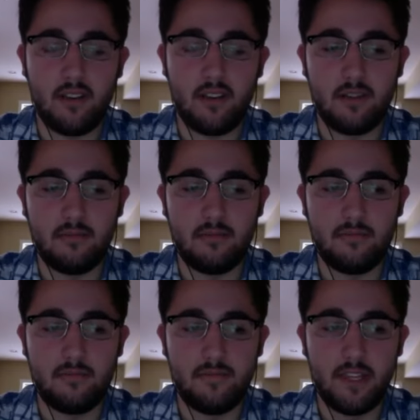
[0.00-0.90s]
Um,
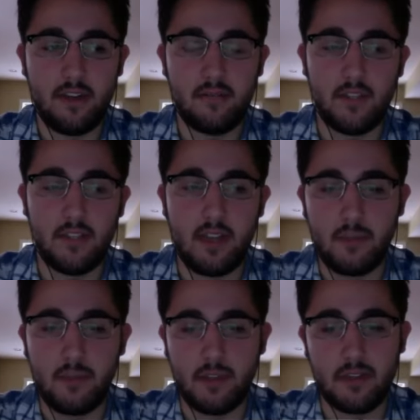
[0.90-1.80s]
in our free
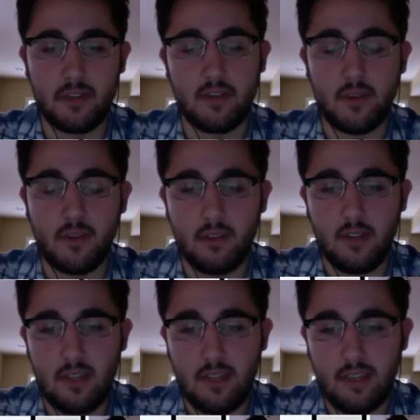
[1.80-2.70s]
time during the summer,
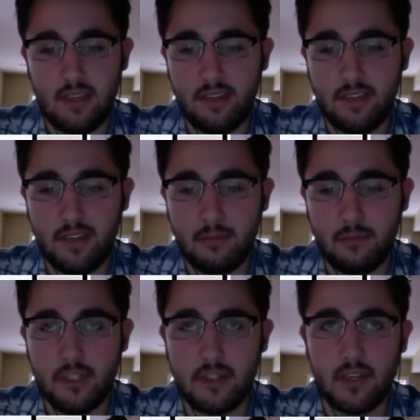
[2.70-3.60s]
and then
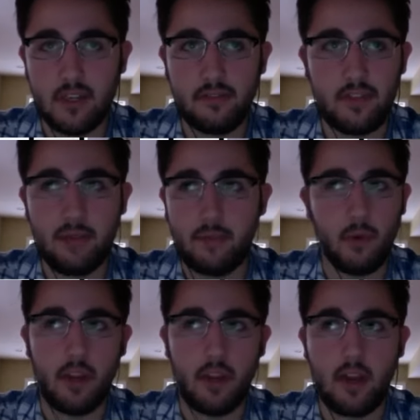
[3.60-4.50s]
we just kind of kept
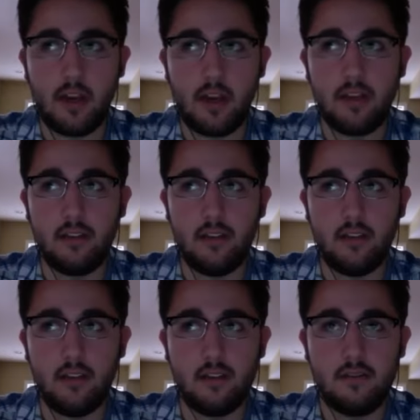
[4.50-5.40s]
working on it
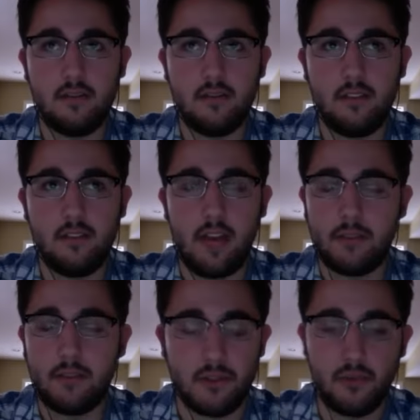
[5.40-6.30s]
uh,
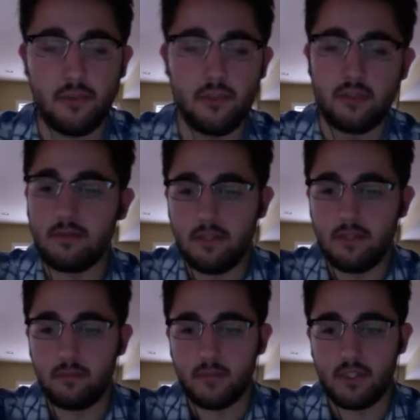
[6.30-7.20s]
after school and,
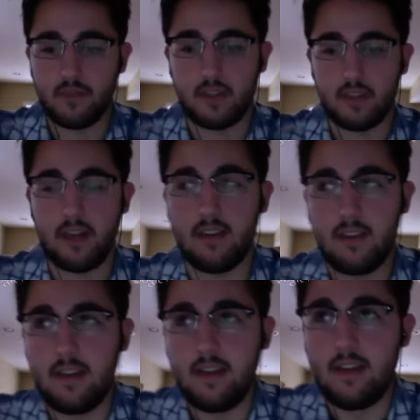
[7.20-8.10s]
and, stuff like that.